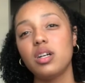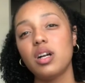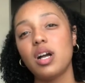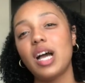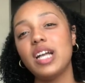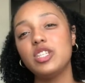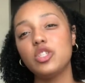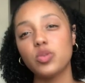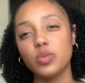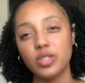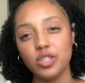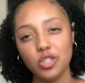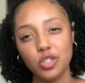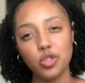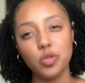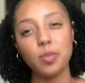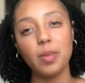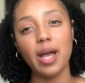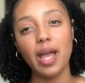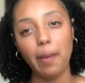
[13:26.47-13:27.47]
I just want to
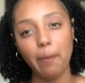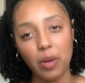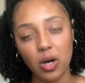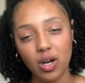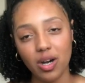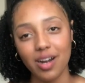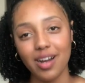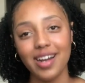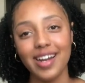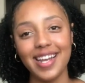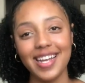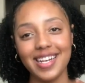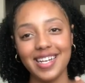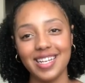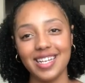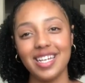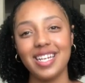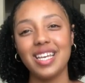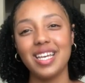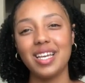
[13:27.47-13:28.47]
do my part
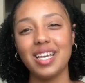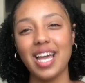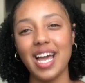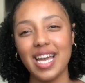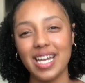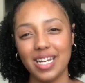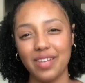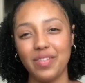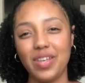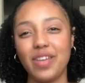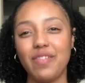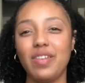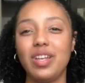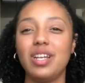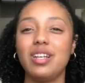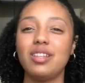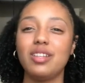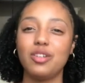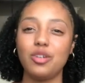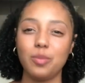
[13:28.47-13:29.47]
in kind of
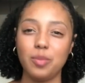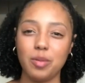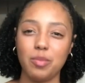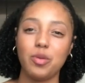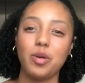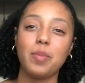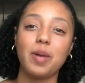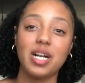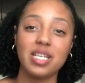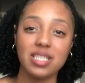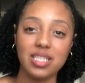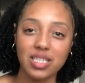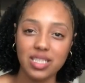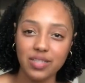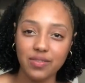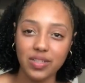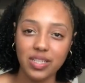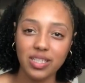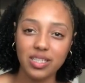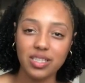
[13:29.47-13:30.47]
giving a little bit more
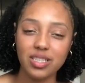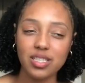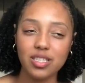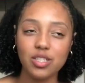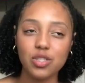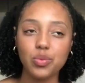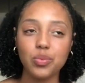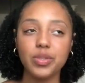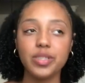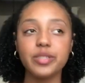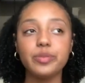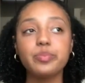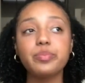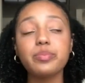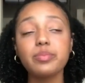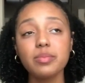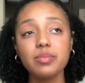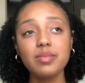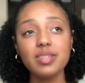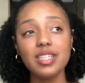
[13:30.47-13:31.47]
positivity into this world.
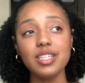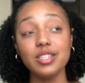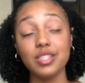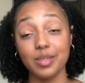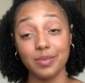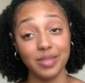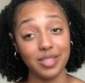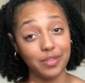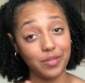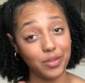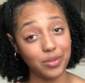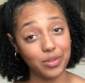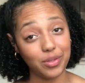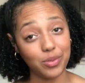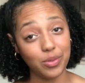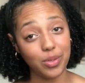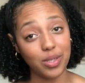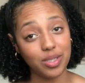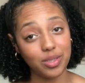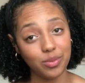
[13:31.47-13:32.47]
So I'm gonna leave you with
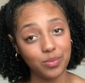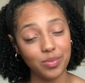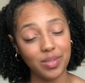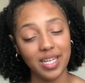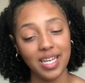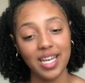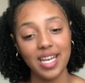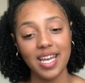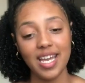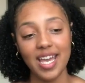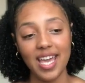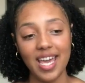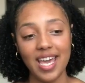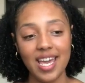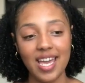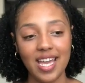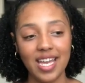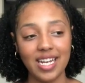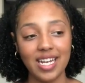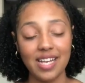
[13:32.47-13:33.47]
a quote,
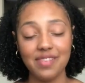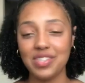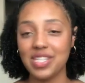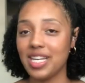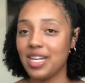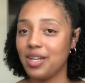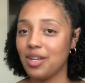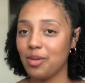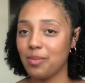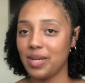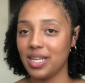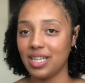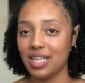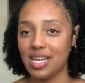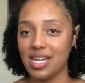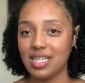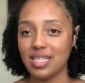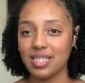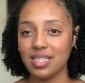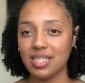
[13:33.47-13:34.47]
and I've said it on my
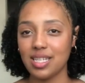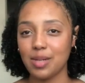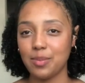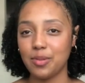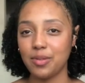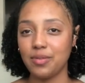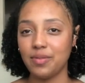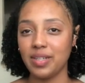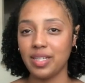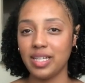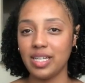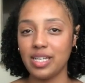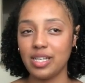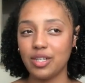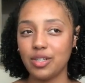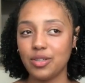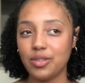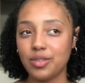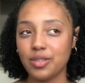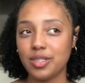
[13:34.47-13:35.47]
last couple of
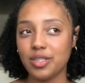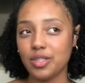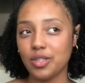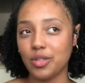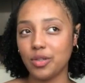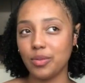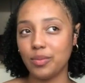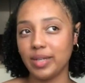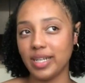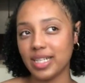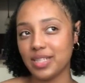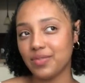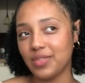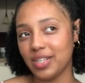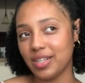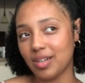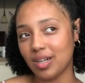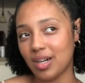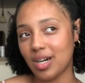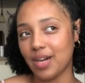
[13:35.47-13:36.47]
videos, so next
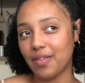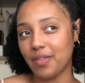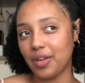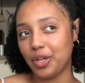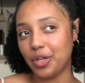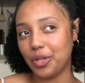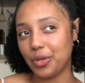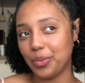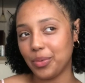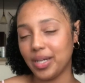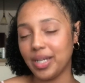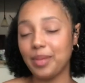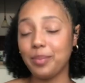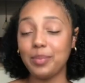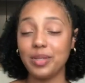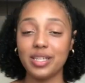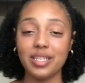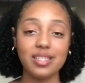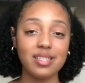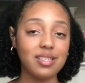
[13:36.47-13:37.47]
video I'll have a new
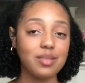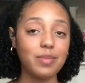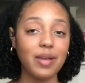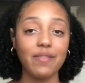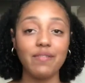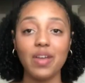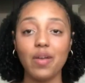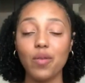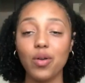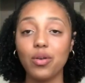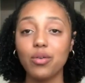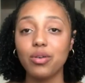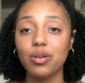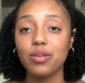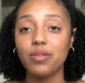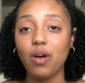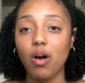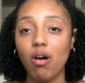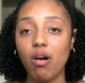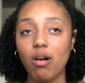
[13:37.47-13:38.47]
one, but this is my favorite quote
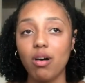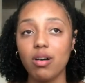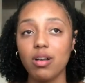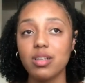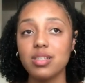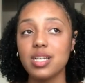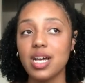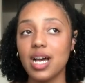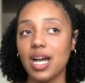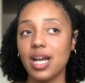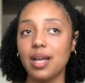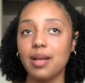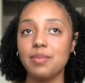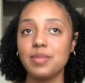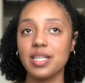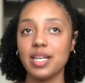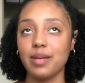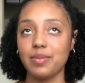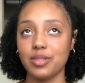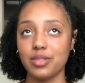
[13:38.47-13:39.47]
of all
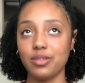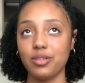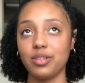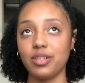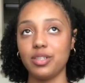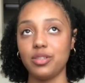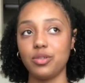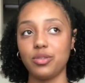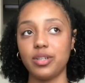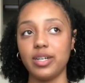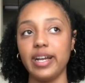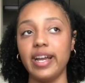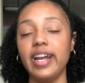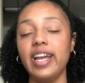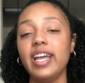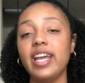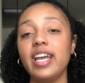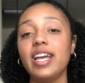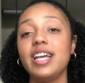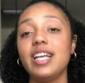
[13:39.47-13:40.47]
times. Absolutely adore it.
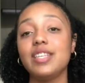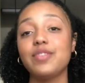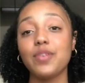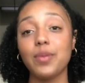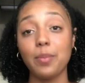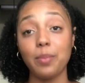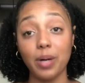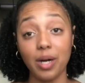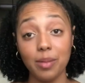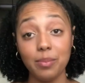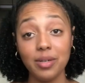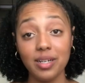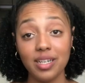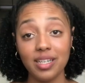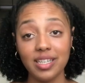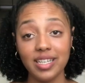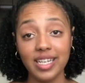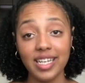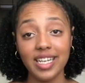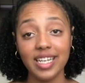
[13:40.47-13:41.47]
It's from Bob
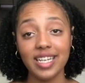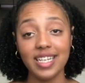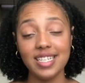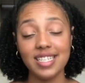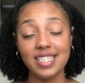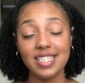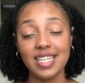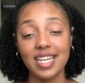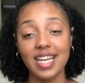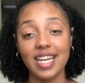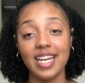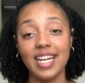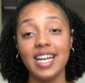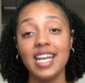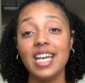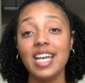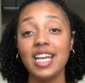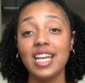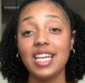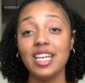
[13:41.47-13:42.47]
Marley, and he
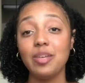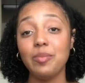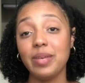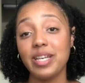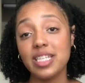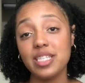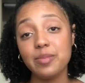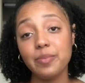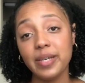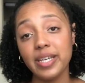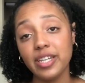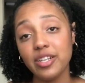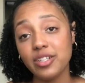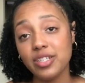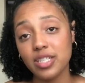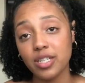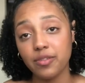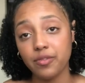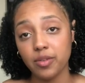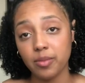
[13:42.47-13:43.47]
said, "Emancipate
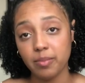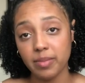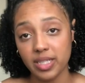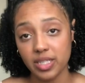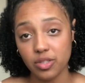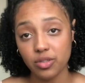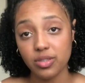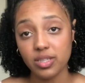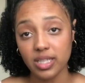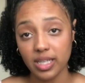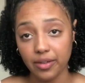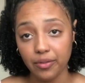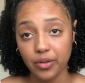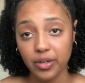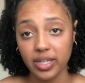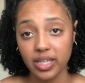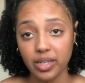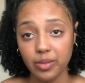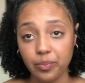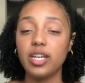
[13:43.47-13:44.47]
yourself from mental
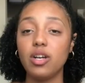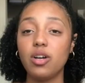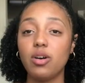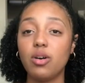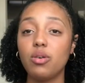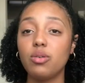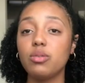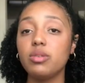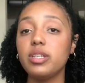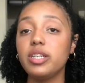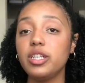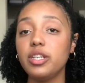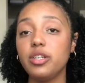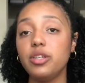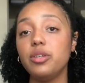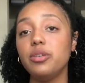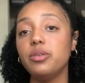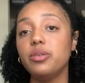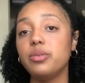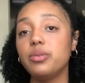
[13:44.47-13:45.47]
slavery. Only
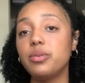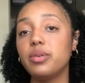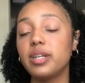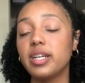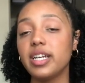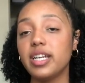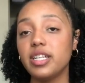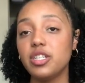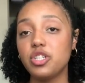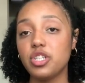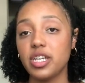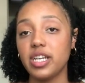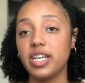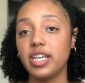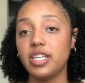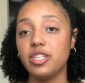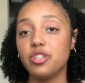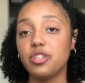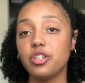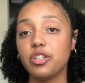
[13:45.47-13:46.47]
you can
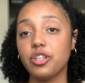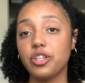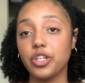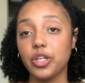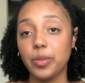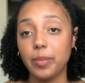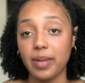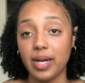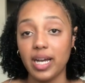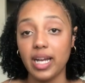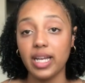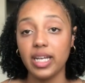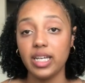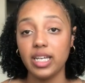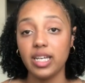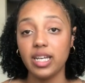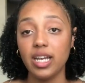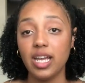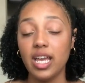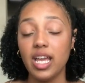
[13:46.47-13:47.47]
change your mind."
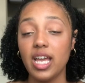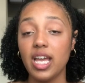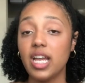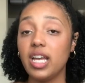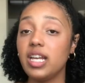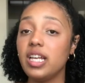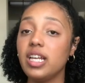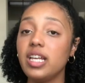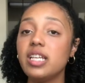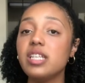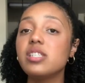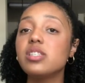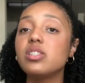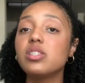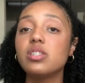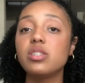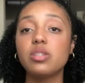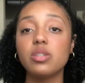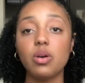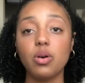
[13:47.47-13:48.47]
And it is
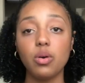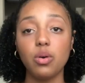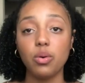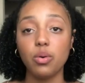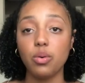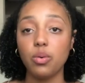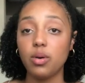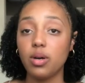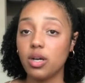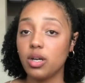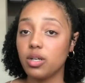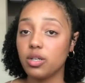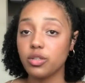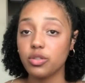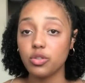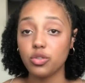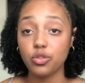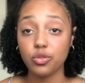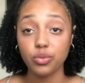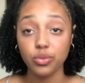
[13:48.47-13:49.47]
so
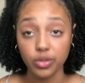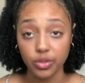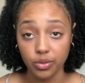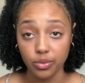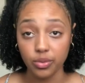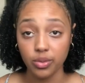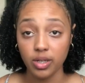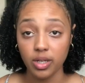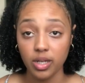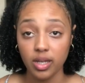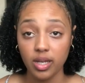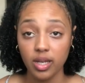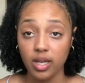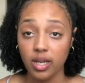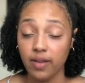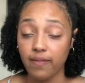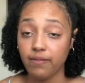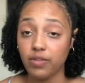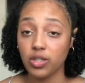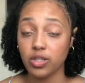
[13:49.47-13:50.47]
true.
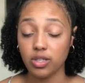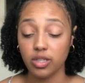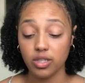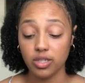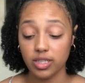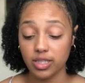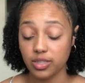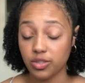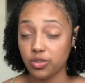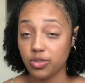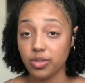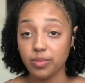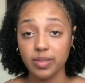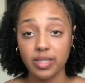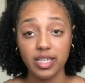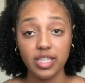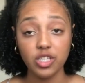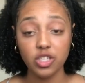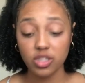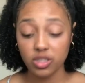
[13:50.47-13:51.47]
For
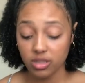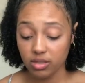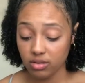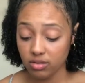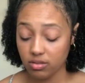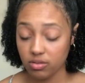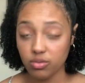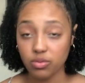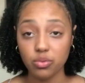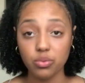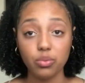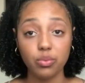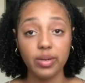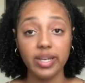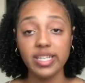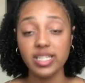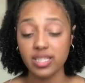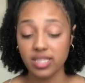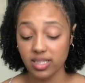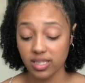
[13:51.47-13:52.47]
discrimination,
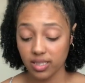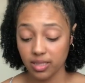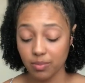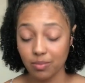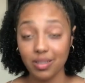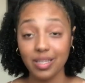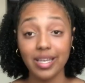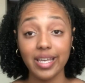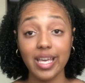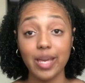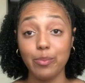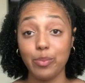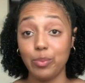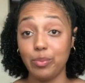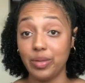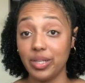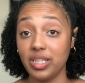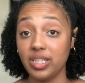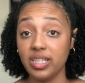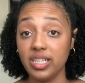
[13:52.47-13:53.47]
racism,
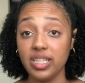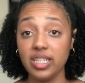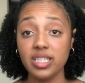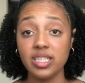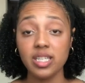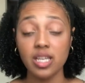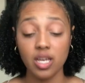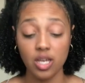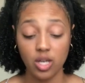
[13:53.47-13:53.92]
capabilities,